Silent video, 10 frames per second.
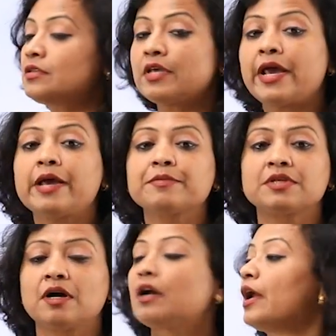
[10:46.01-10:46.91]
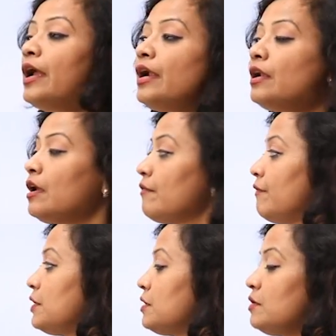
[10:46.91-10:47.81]
the same circuit
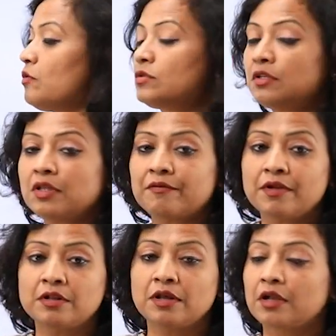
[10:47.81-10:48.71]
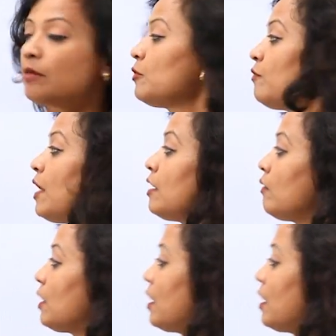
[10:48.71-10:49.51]
which is used in Thevenin theorem to find out